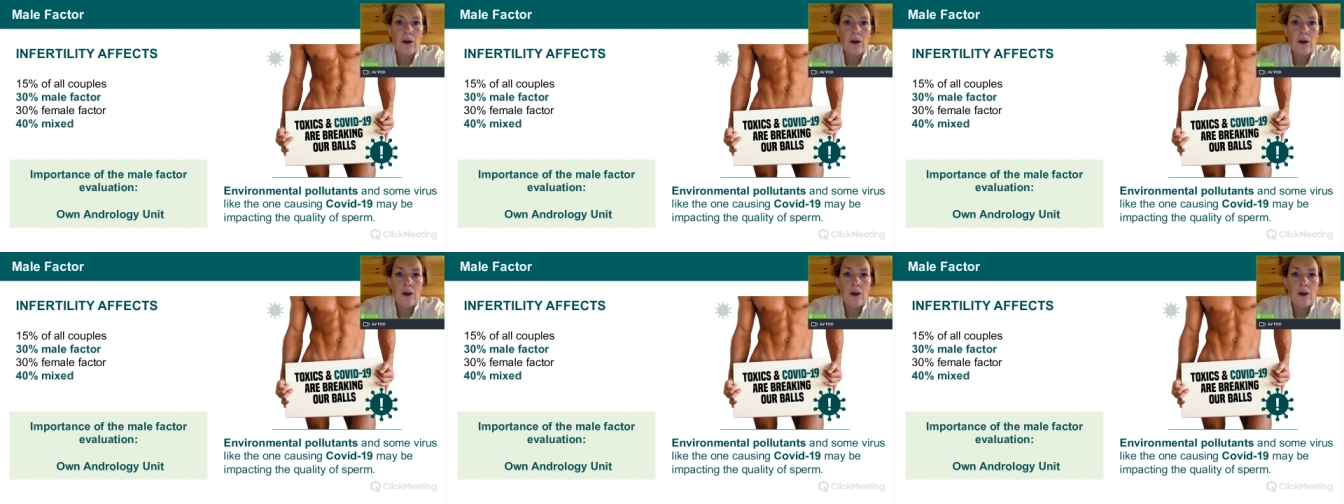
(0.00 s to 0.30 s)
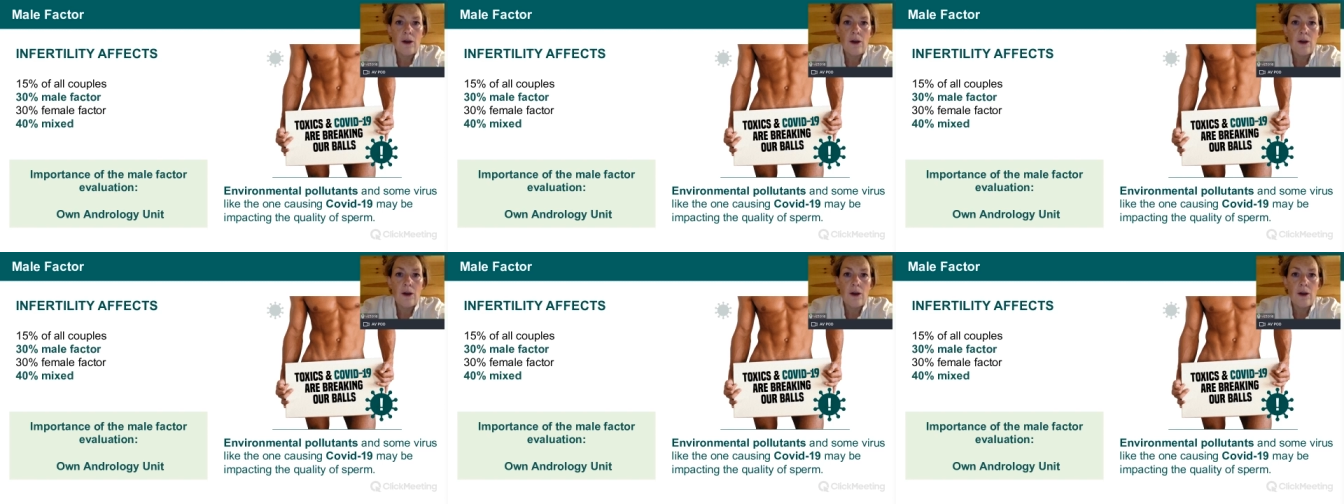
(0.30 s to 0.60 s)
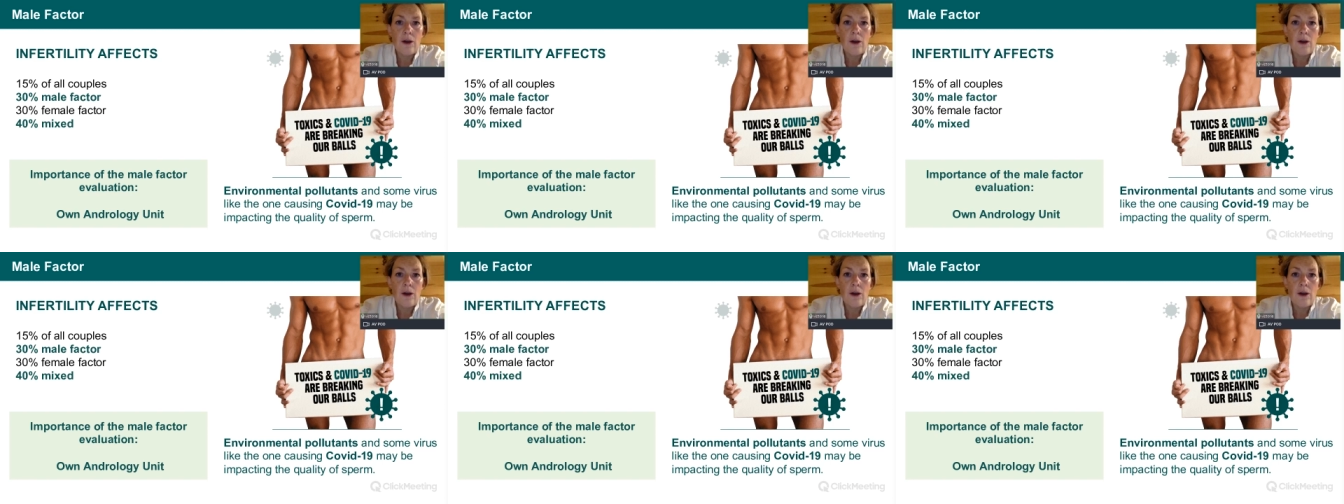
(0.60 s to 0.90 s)
uh,
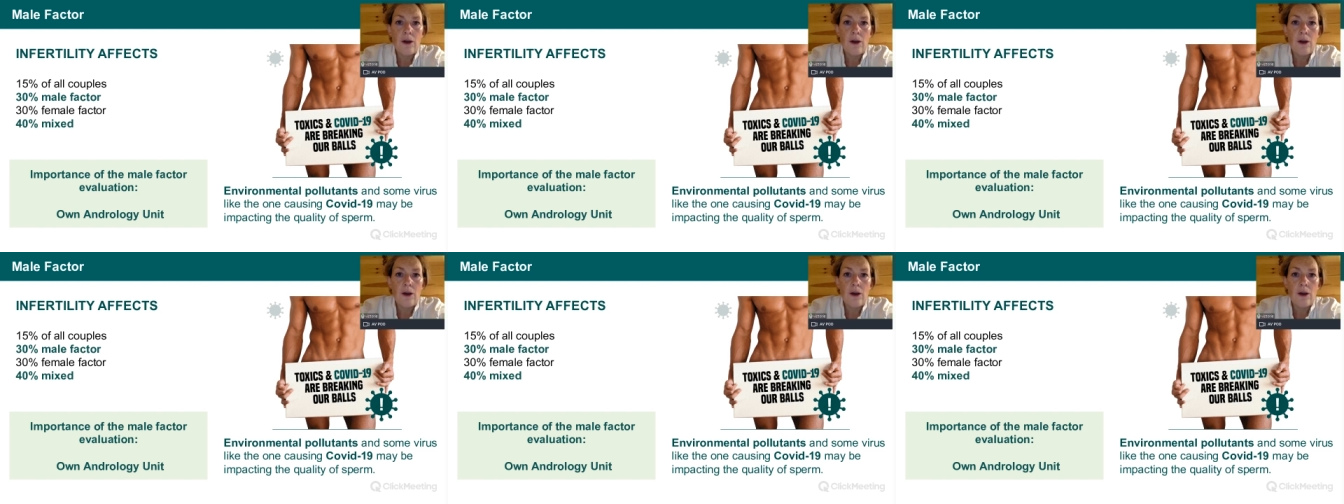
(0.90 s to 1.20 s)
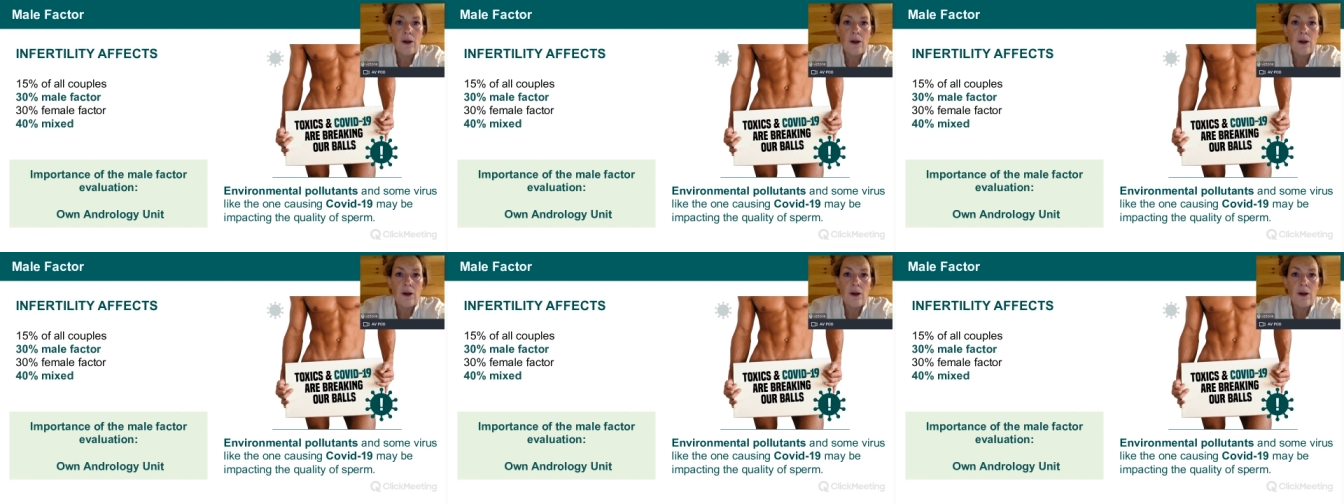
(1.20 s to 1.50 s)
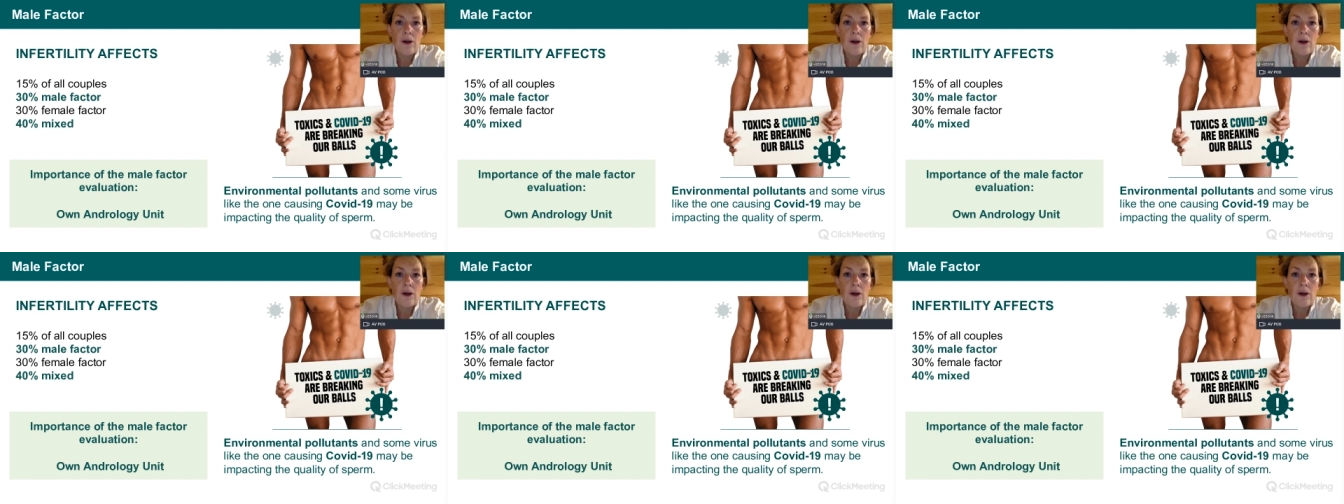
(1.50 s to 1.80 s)

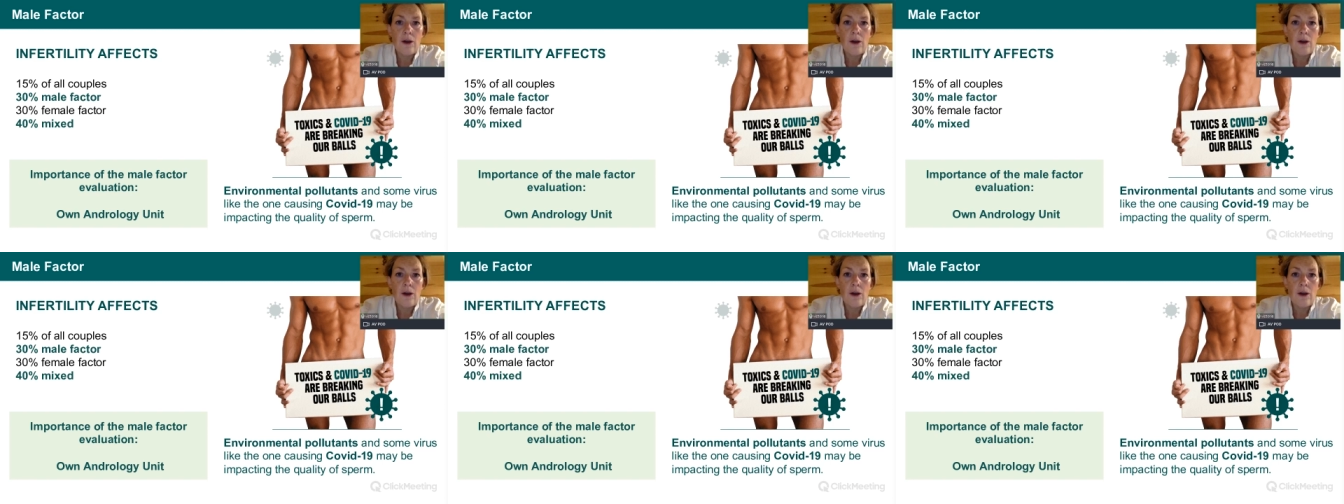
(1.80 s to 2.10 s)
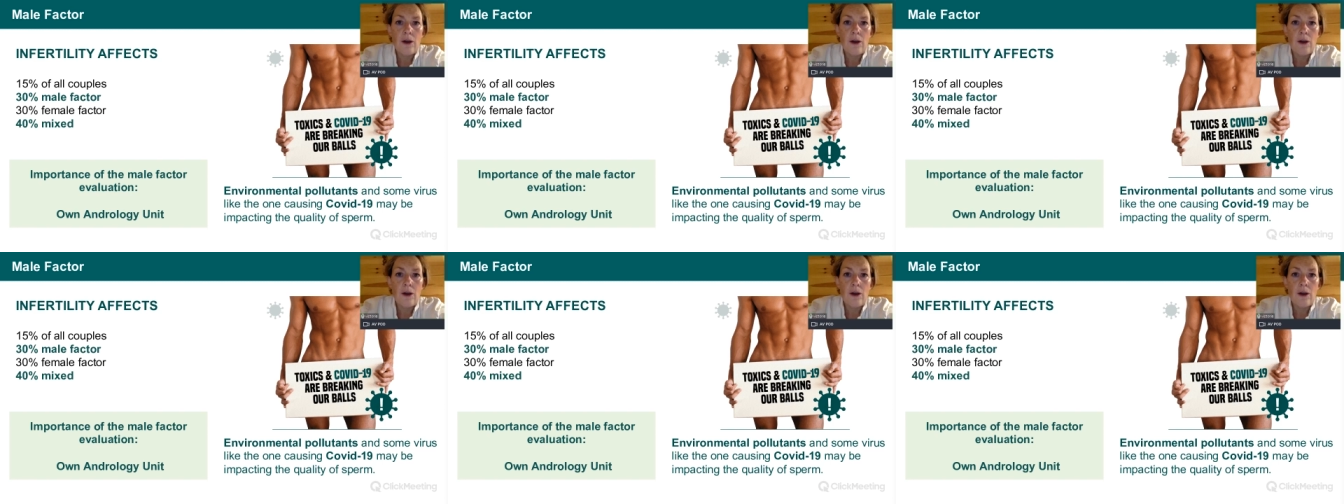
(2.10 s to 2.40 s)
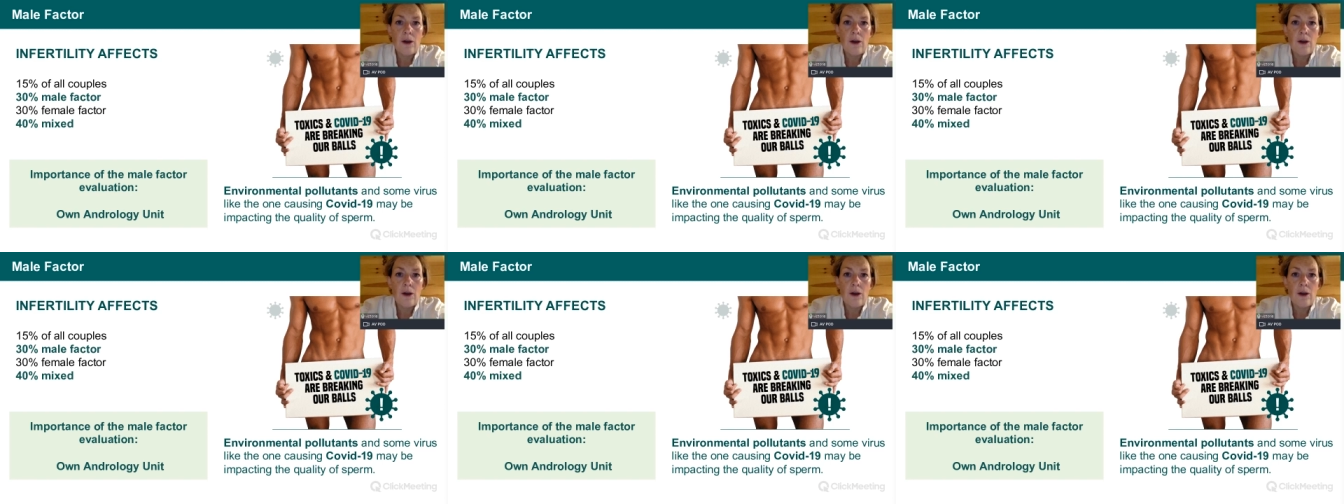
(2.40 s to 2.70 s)
Oops, just waiting
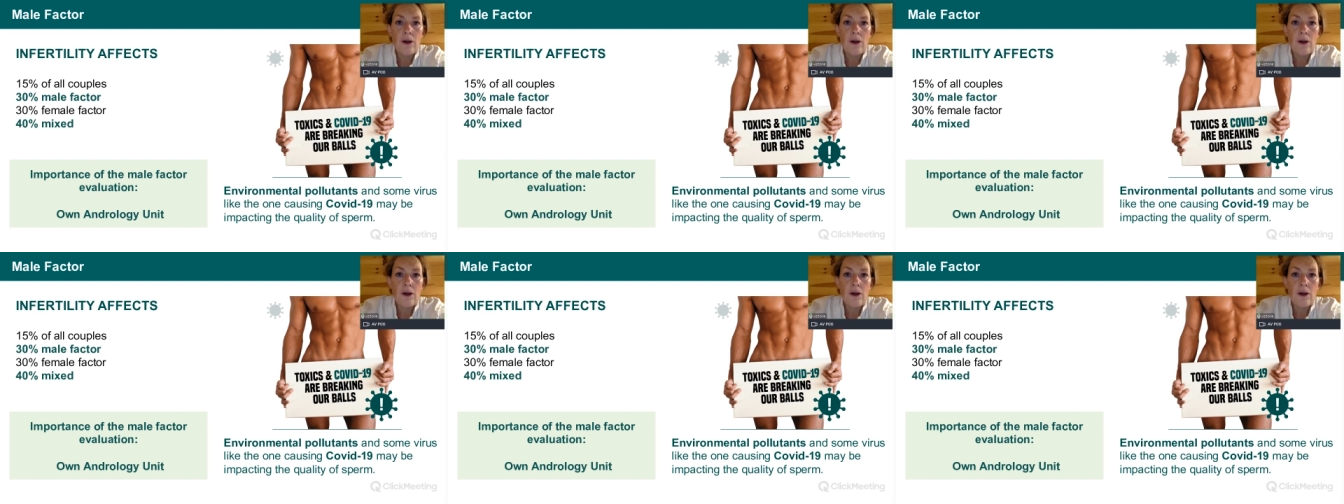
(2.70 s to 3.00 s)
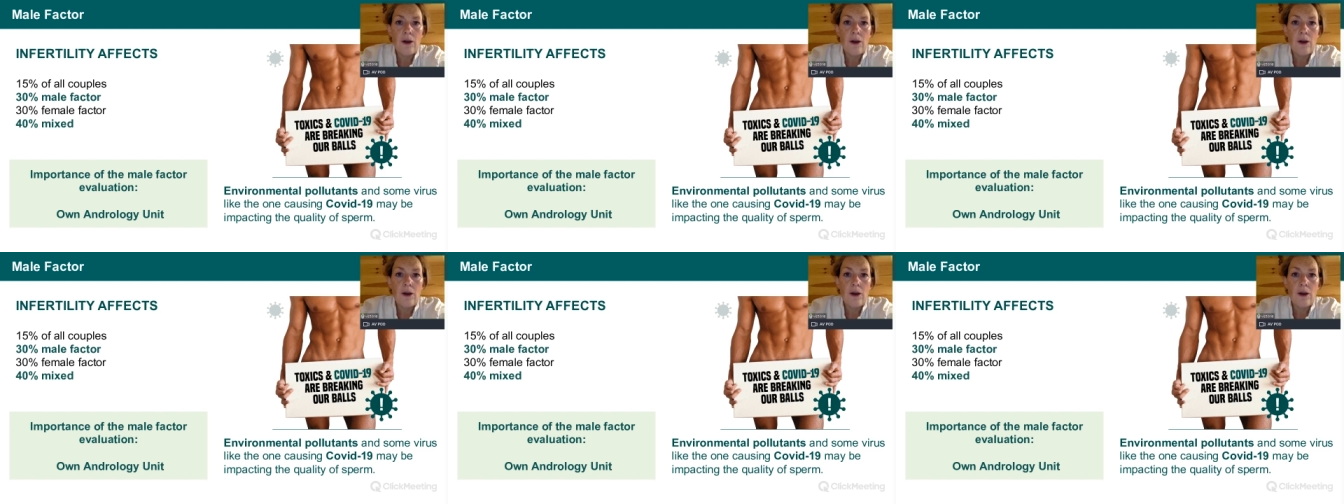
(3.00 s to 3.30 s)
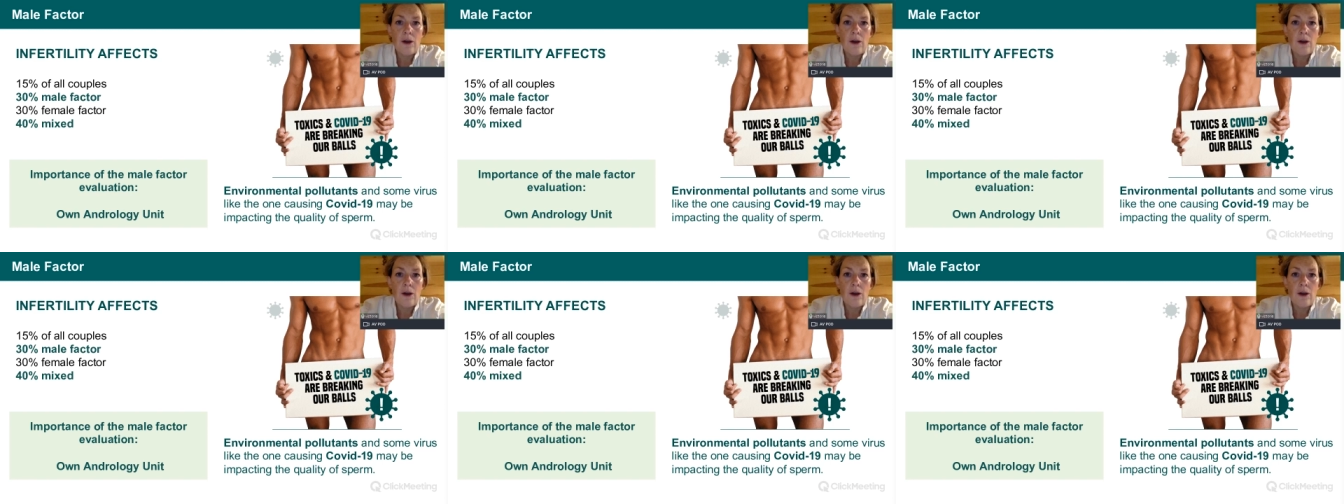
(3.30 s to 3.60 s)
for that slide to
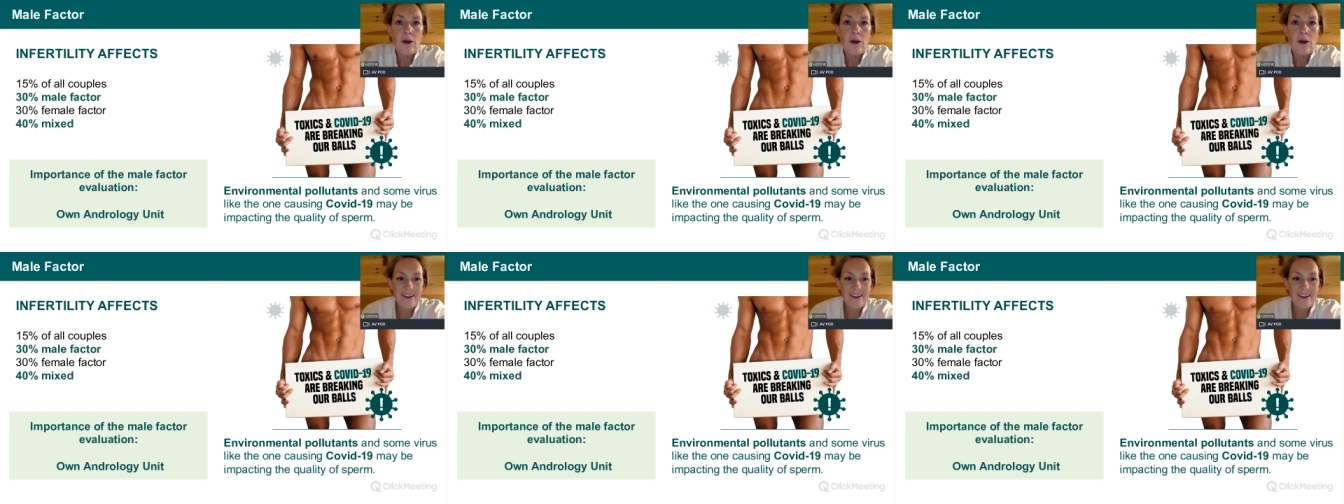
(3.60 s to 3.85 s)
come up.